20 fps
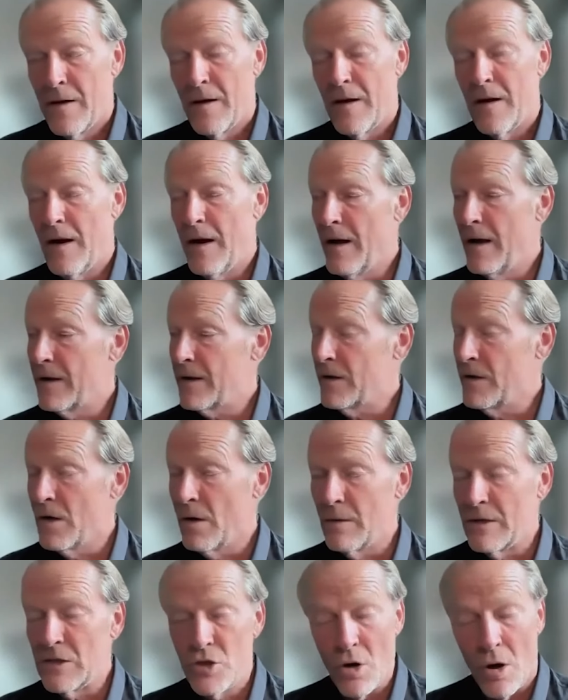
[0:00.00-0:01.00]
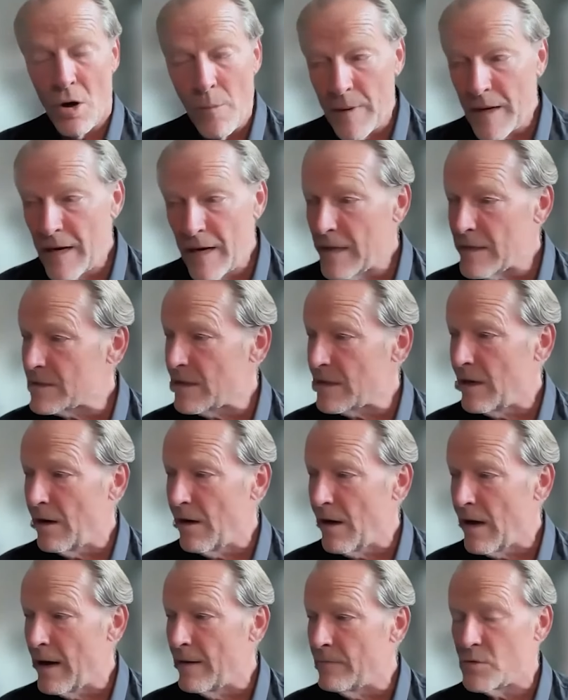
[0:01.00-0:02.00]
Uh, you know, it dominates their
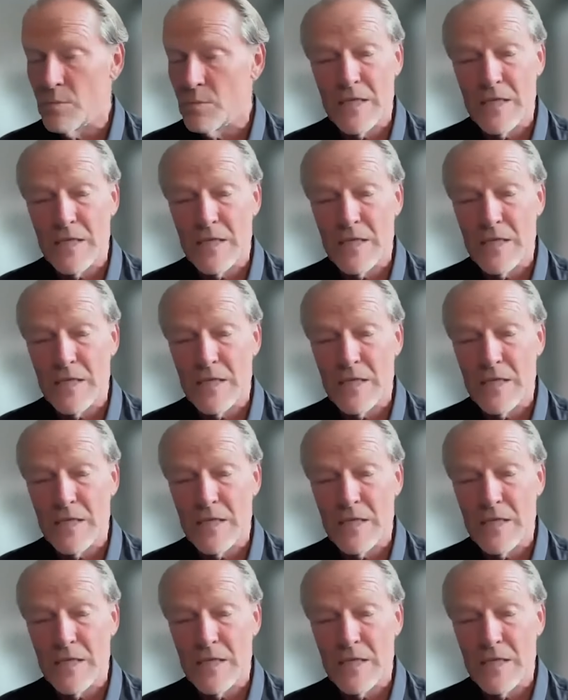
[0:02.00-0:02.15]
lives.